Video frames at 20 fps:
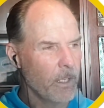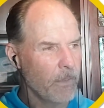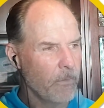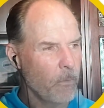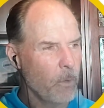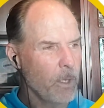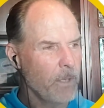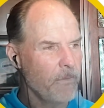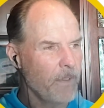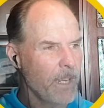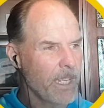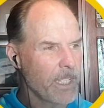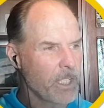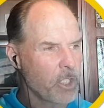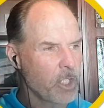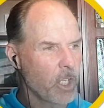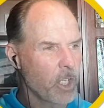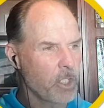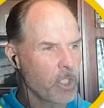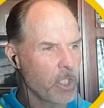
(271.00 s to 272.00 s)
Avoid
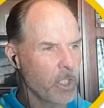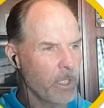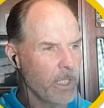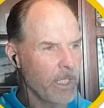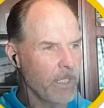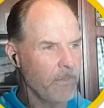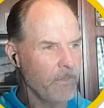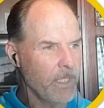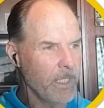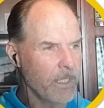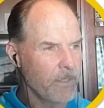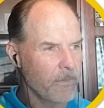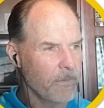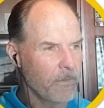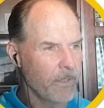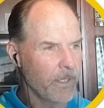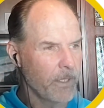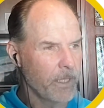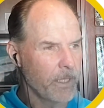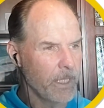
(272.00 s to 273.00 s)
fast charging your EV at
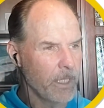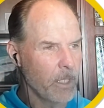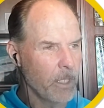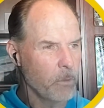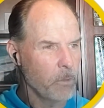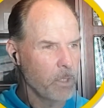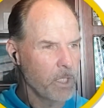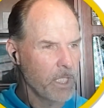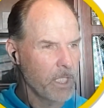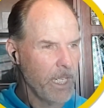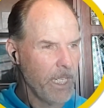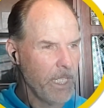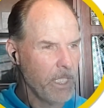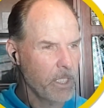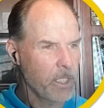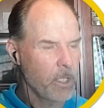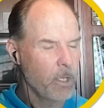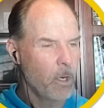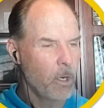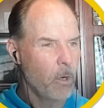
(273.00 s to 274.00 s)
very low
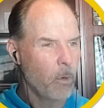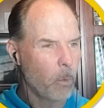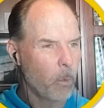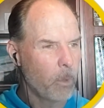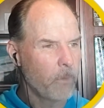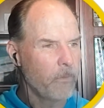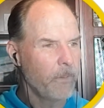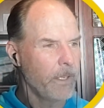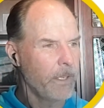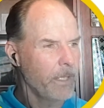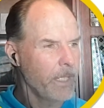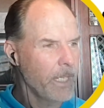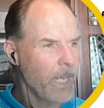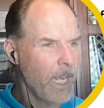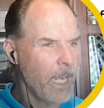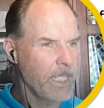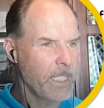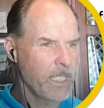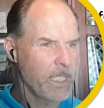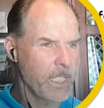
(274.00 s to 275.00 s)
states or very
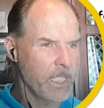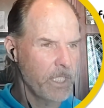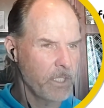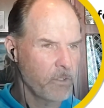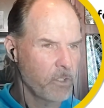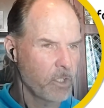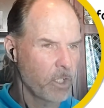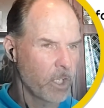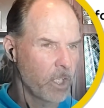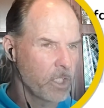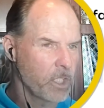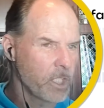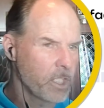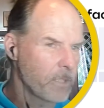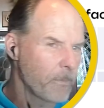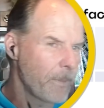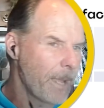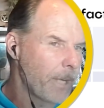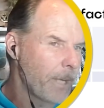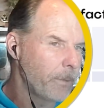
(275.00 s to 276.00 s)
high states of charge
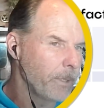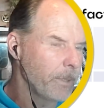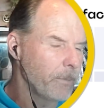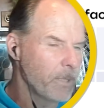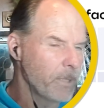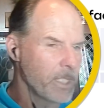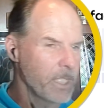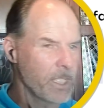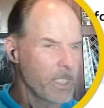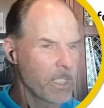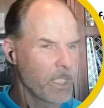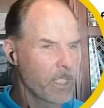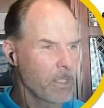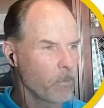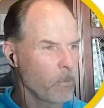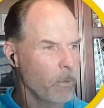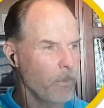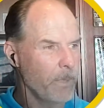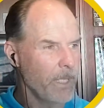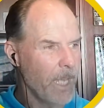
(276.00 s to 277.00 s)
since battery
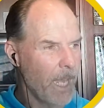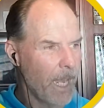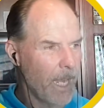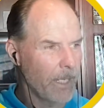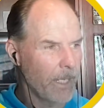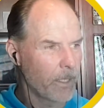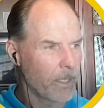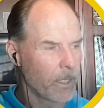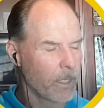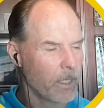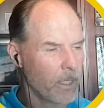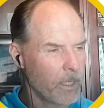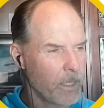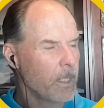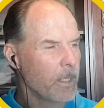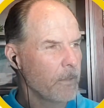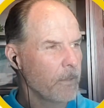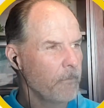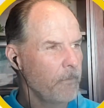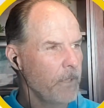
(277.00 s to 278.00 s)
resistance will be higher.
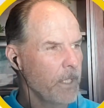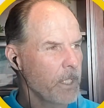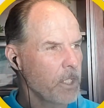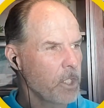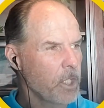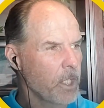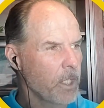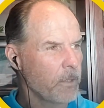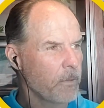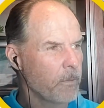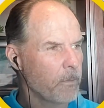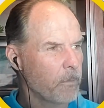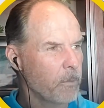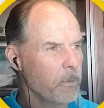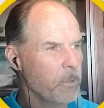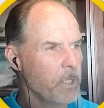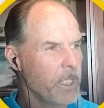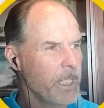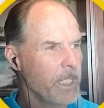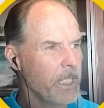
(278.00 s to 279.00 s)
Fiction,
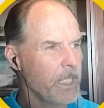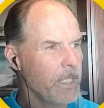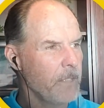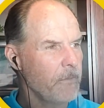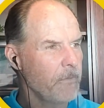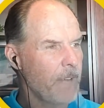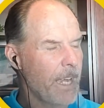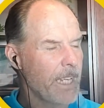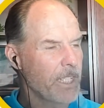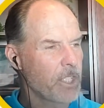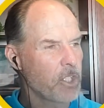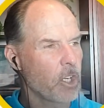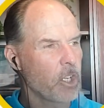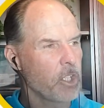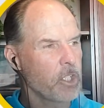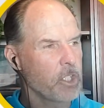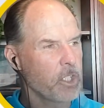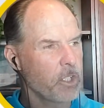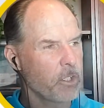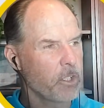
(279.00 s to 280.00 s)
routinely fast
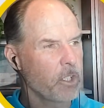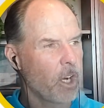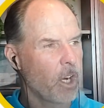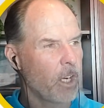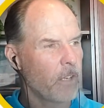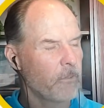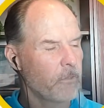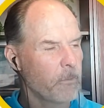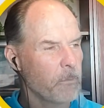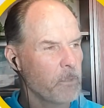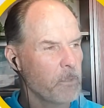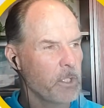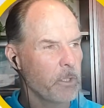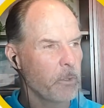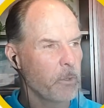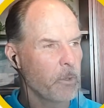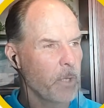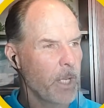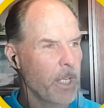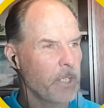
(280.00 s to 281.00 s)
charging your car from
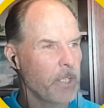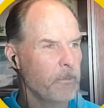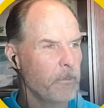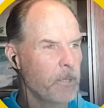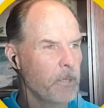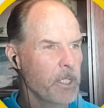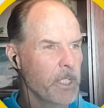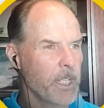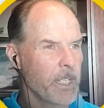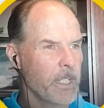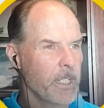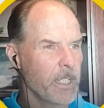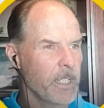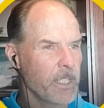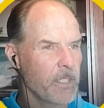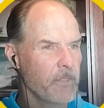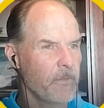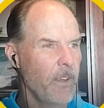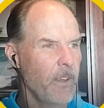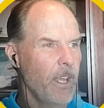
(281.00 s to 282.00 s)
0 to 100%
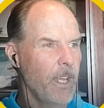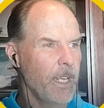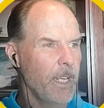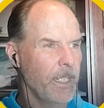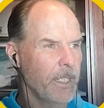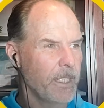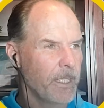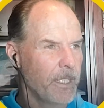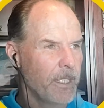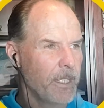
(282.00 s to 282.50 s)
is fine.